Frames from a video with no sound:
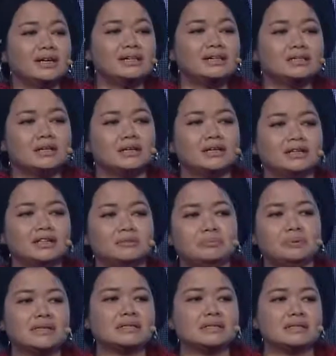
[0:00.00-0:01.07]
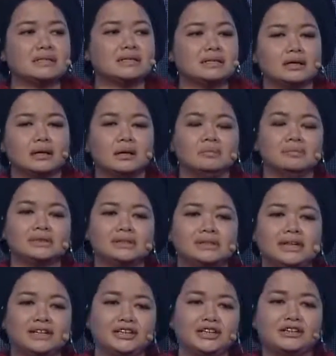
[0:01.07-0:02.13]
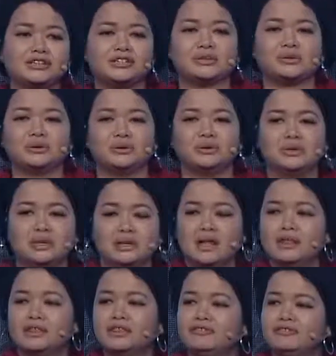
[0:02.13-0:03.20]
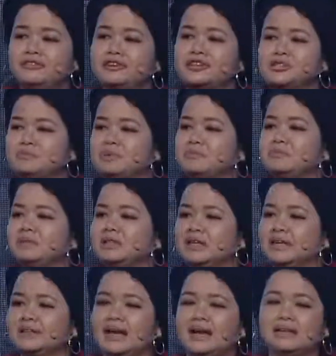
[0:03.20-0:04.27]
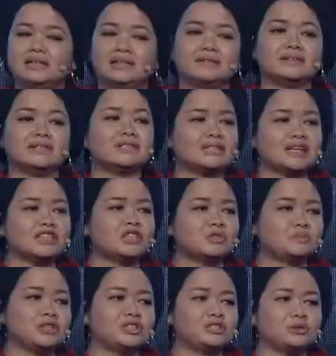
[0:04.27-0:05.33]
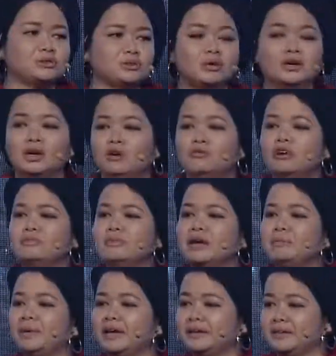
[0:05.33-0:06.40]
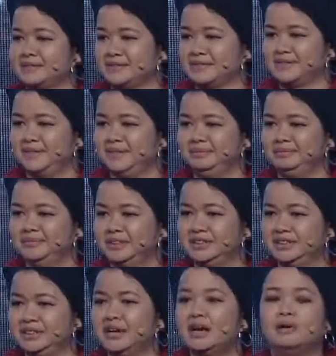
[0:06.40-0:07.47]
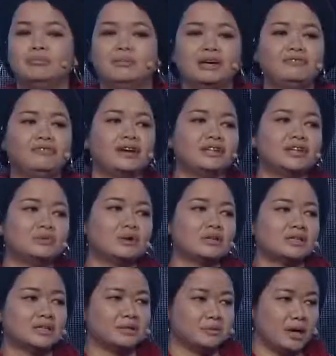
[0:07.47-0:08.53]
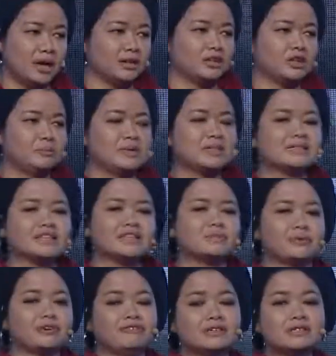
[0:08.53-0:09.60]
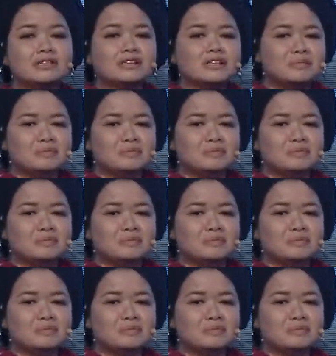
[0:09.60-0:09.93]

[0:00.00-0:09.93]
started the business 10 years ago, the first people that I did the sales pitch to were my parents. My father was an agribusiness professor,